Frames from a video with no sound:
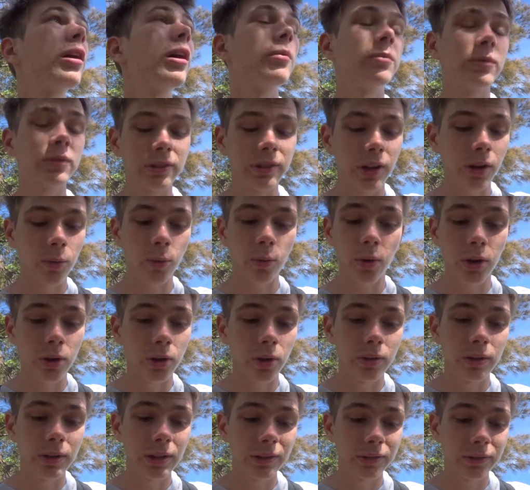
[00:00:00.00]
I'm just gonna
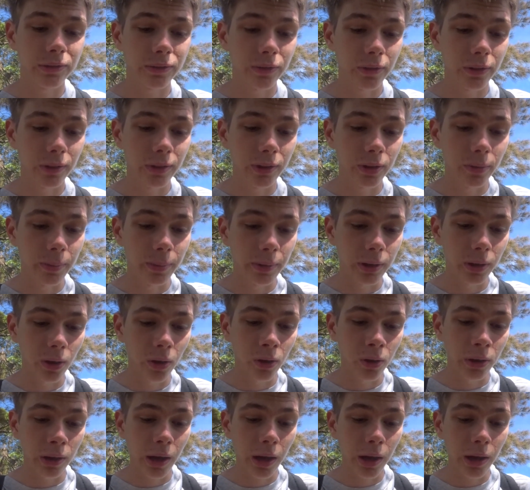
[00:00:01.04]
work on this for a little bit
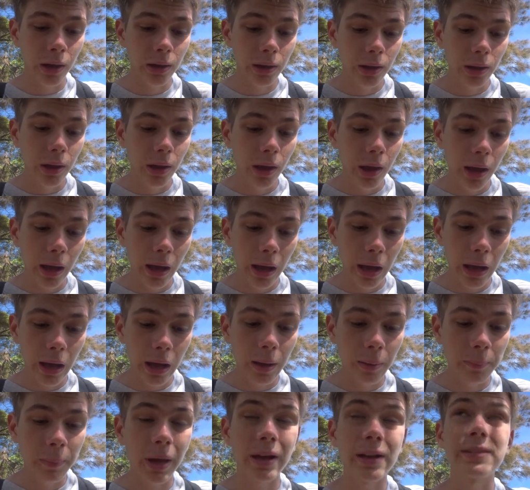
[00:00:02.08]
longer. Uh,
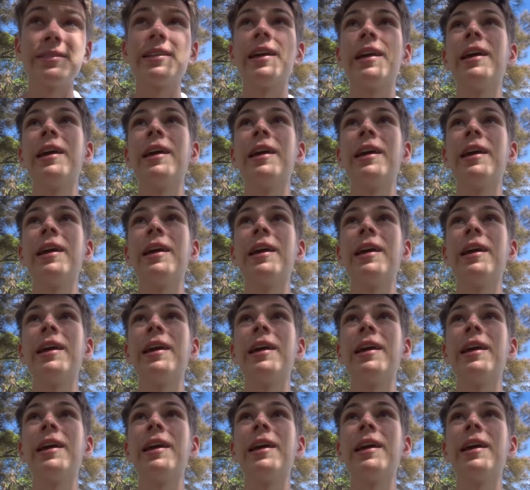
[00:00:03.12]
I'm about to